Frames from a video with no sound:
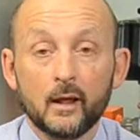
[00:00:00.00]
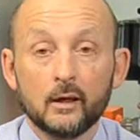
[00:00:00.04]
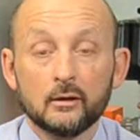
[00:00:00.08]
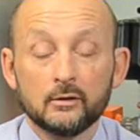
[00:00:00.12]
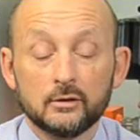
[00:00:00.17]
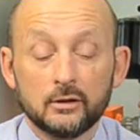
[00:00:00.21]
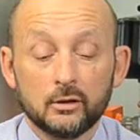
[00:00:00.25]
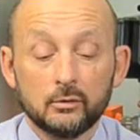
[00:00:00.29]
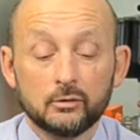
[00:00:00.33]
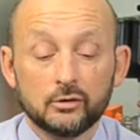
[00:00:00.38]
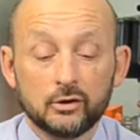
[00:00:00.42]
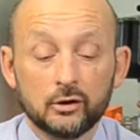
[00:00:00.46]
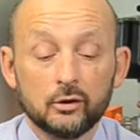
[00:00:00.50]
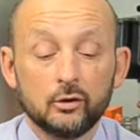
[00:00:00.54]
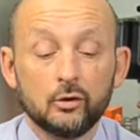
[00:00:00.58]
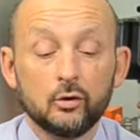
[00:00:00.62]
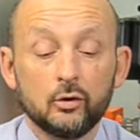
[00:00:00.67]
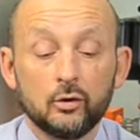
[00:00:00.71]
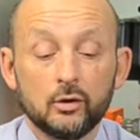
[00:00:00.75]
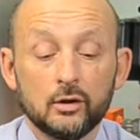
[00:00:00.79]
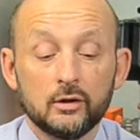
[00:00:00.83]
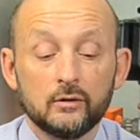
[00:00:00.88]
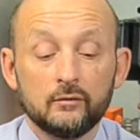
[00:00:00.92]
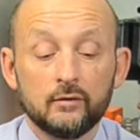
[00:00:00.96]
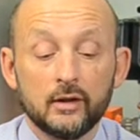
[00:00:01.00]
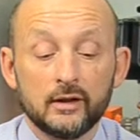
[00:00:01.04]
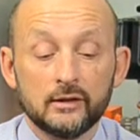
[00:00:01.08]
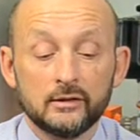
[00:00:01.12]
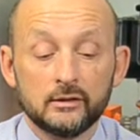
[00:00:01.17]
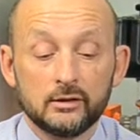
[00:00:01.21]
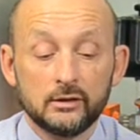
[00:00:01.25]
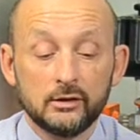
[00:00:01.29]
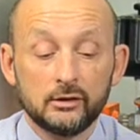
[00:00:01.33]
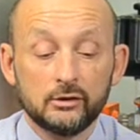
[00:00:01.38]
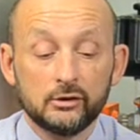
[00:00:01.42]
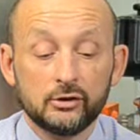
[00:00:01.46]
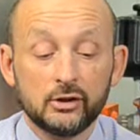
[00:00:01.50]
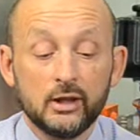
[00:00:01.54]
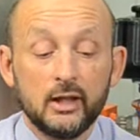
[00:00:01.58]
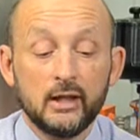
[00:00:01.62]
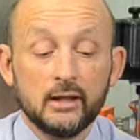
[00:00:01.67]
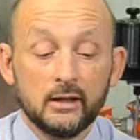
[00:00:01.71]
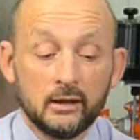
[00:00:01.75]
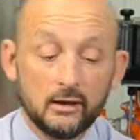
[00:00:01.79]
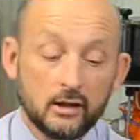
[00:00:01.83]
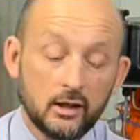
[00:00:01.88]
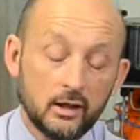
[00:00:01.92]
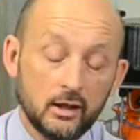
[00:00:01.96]
so it's a good advantage.
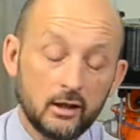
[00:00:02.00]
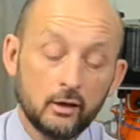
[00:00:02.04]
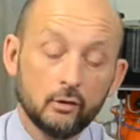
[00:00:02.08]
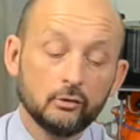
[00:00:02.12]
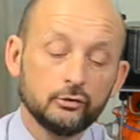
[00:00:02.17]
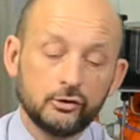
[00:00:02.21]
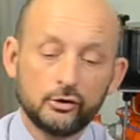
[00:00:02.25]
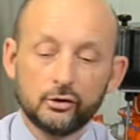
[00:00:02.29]
Now they're not